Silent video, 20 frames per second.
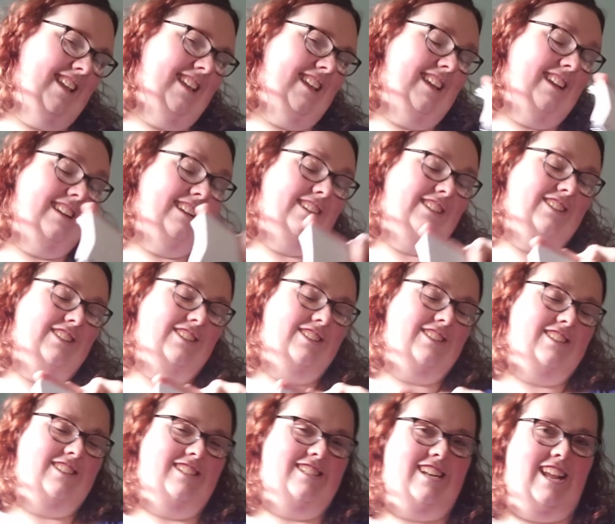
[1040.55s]
can
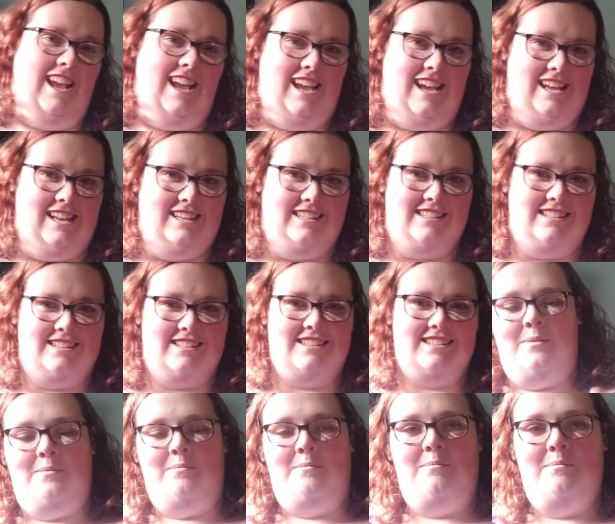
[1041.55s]
understand
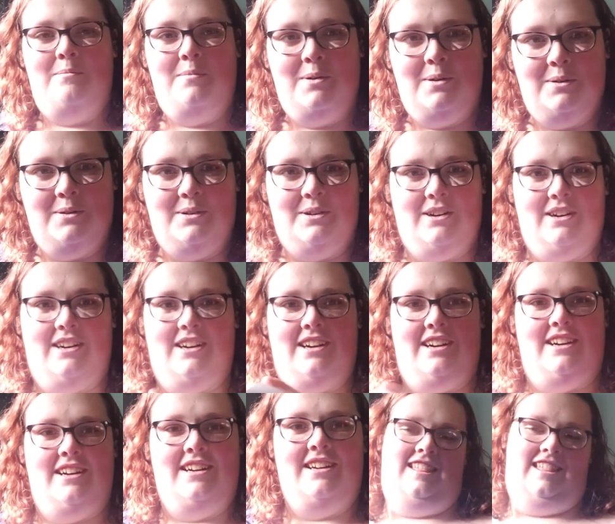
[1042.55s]
more